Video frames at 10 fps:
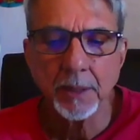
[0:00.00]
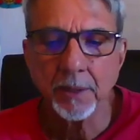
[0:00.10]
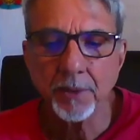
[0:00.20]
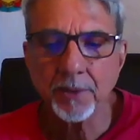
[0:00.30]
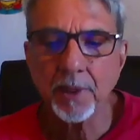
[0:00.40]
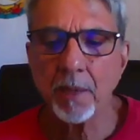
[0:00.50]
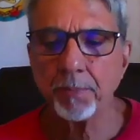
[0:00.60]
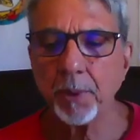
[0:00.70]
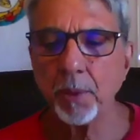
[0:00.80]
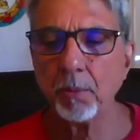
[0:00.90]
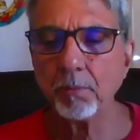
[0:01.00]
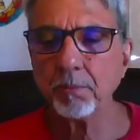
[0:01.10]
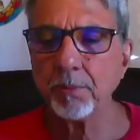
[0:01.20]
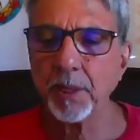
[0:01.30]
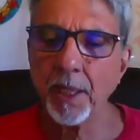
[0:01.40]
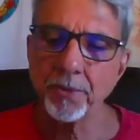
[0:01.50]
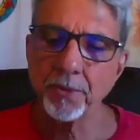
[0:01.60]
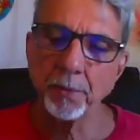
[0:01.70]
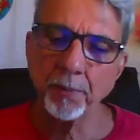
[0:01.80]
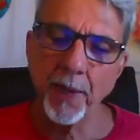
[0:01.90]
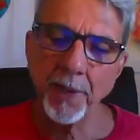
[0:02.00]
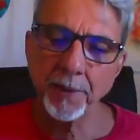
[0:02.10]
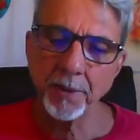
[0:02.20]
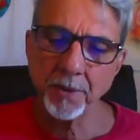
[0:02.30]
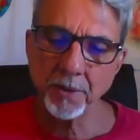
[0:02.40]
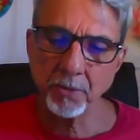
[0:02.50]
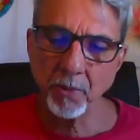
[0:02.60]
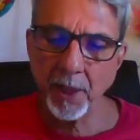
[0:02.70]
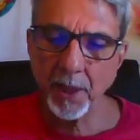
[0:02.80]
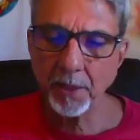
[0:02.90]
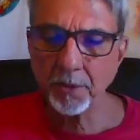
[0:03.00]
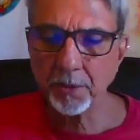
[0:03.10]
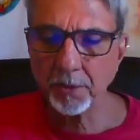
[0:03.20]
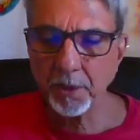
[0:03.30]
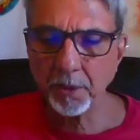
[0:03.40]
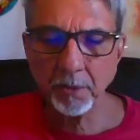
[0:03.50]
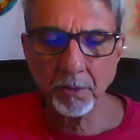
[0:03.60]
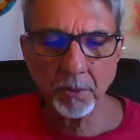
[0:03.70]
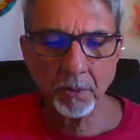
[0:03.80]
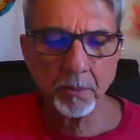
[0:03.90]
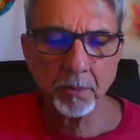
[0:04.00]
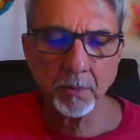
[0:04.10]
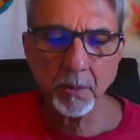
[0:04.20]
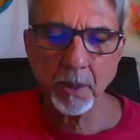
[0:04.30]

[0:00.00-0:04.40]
The disciple has to find its way to the guru